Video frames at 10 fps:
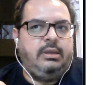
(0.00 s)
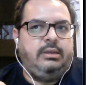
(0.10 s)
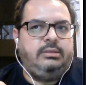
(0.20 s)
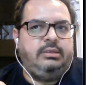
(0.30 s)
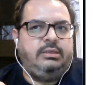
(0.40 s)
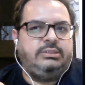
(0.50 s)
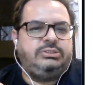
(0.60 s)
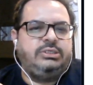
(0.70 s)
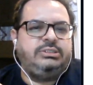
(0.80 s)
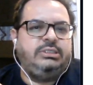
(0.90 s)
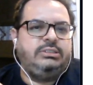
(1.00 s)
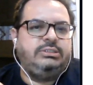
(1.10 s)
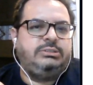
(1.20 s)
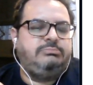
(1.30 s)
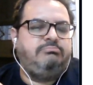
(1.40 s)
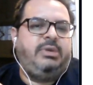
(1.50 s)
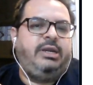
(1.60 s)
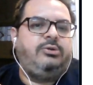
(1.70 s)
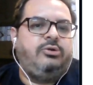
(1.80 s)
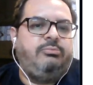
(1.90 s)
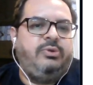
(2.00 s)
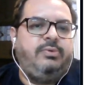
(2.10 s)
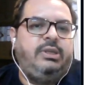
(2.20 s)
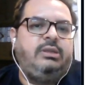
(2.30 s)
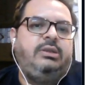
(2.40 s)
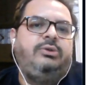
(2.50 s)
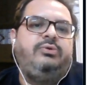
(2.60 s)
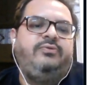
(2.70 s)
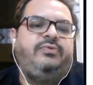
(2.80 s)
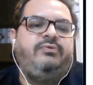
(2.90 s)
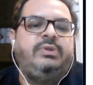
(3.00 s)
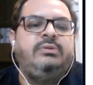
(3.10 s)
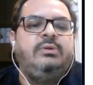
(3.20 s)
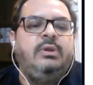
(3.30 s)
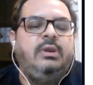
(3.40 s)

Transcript: The instructions might not be very clear to everyone.